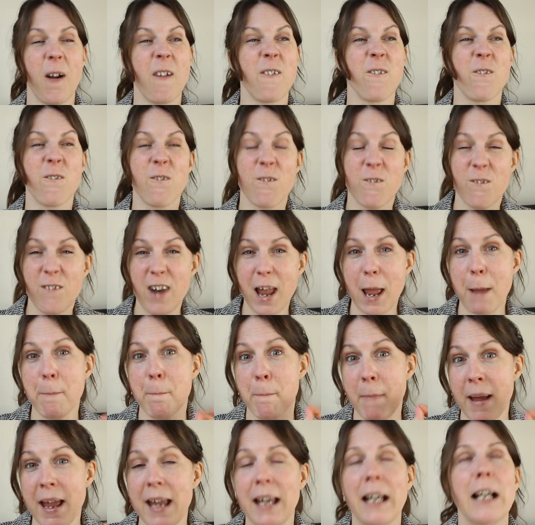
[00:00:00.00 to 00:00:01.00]
and flip
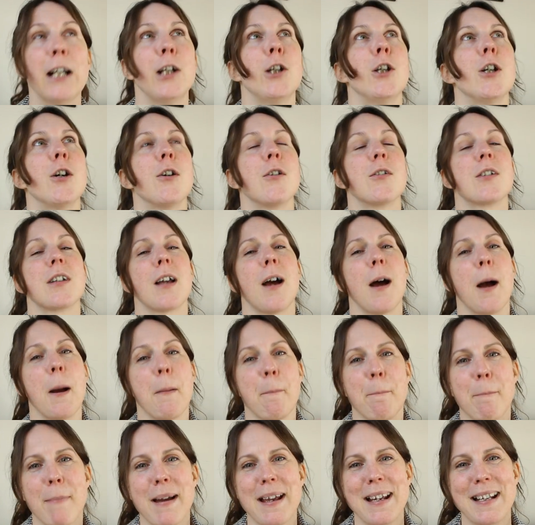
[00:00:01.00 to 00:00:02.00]
me, it looked
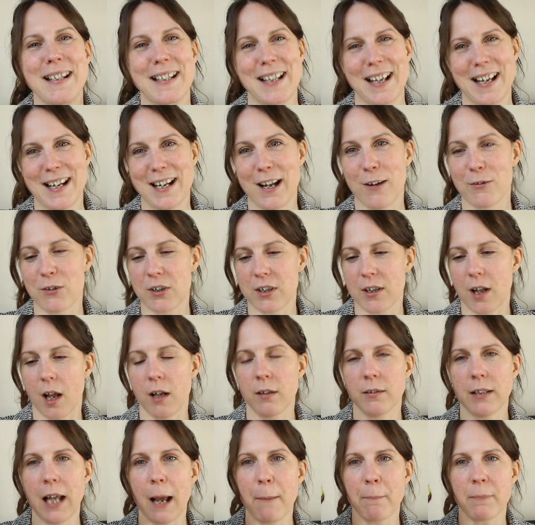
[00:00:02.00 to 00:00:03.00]
amazing. I was just
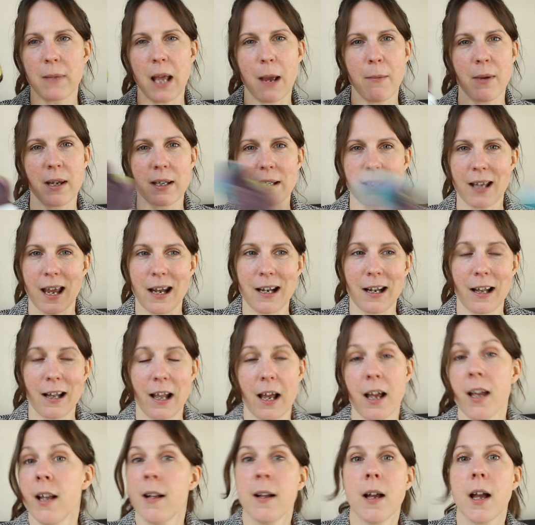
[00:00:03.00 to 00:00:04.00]
like, yep, get me a skein of
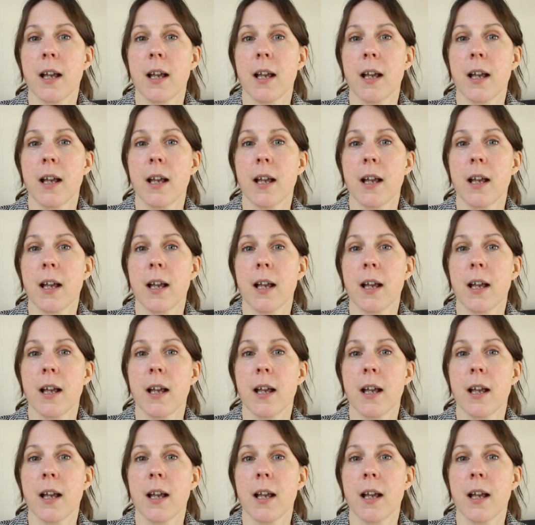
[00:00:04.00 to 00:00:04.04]
that.